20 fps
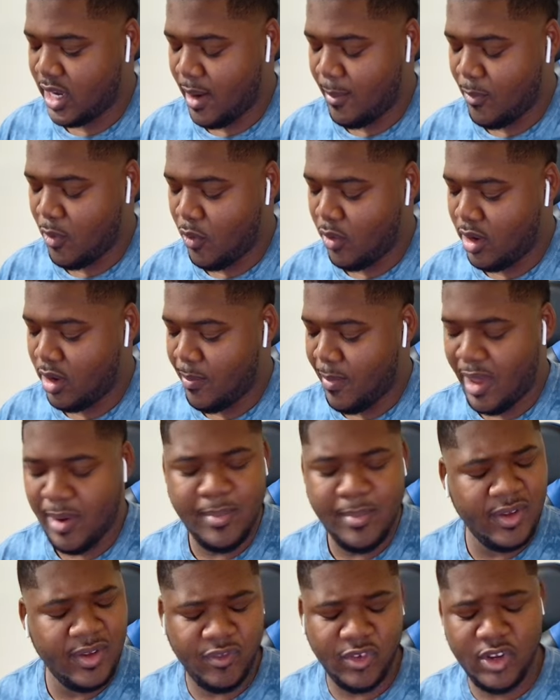I'm going to bed.
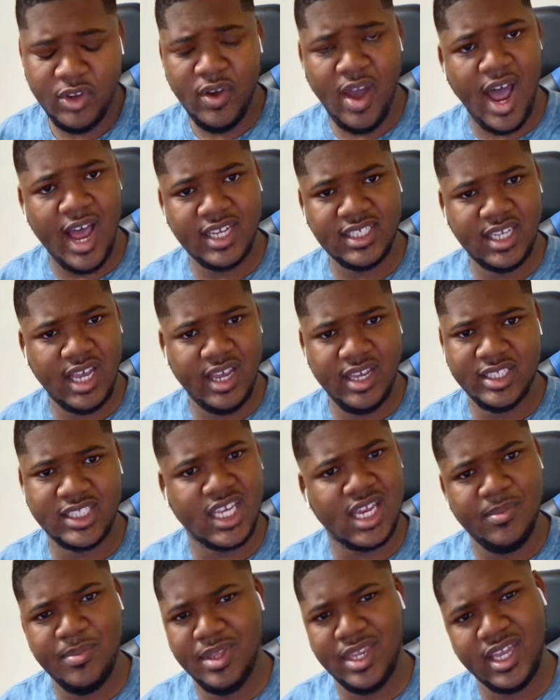But for you guys, it's
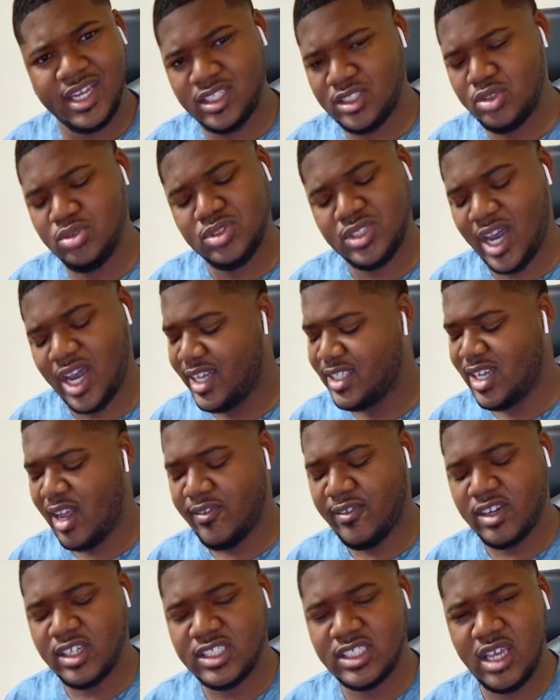gonna be like two seconds
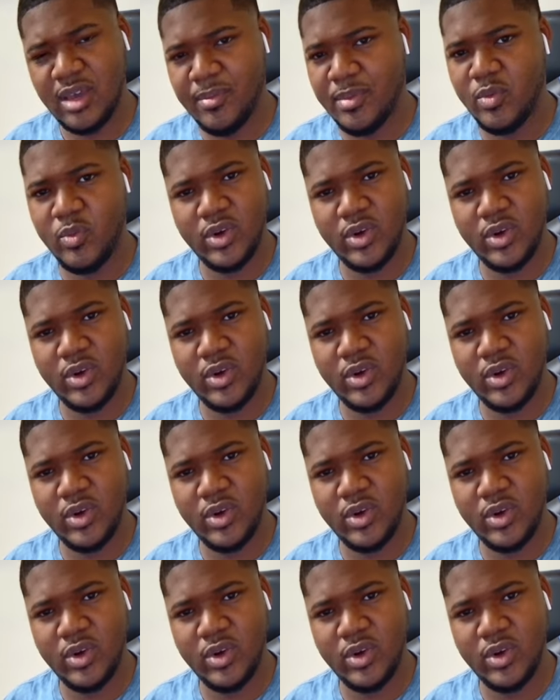after the summon.